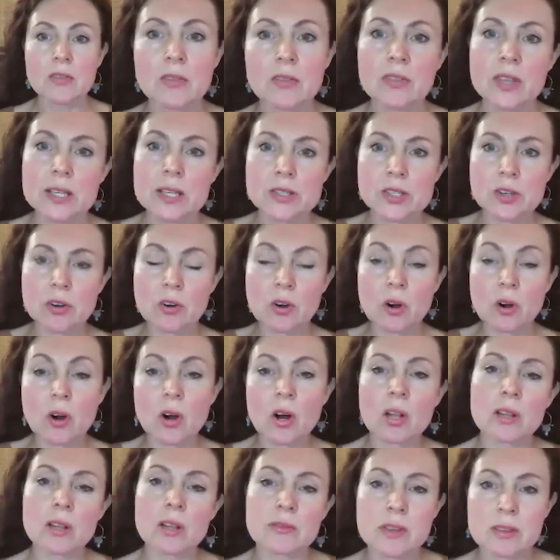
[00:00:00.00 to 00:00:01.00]
These are
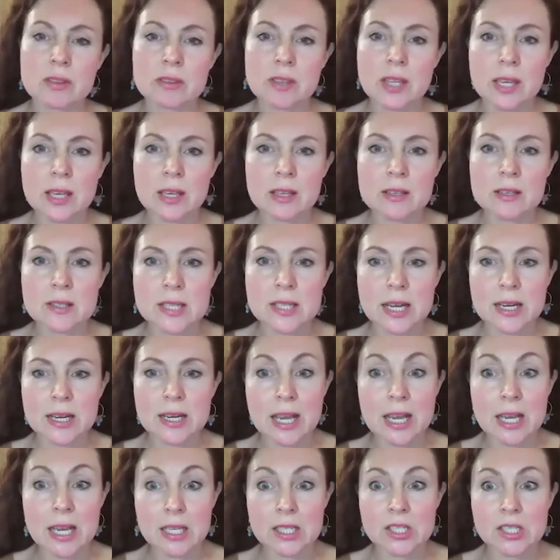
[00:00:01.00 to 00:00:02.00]
all of the things that
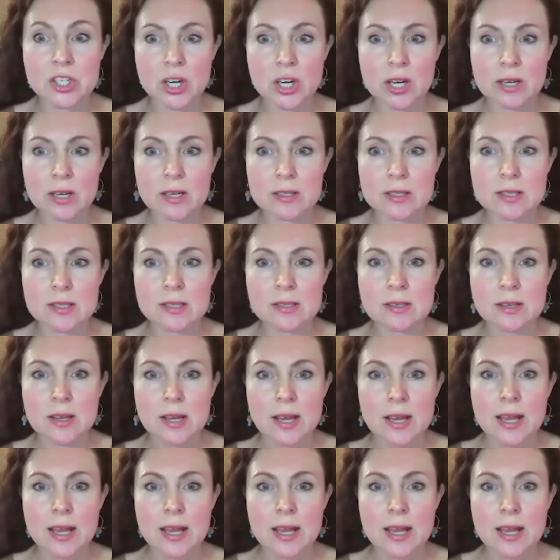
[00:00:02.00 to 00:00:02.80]
age us.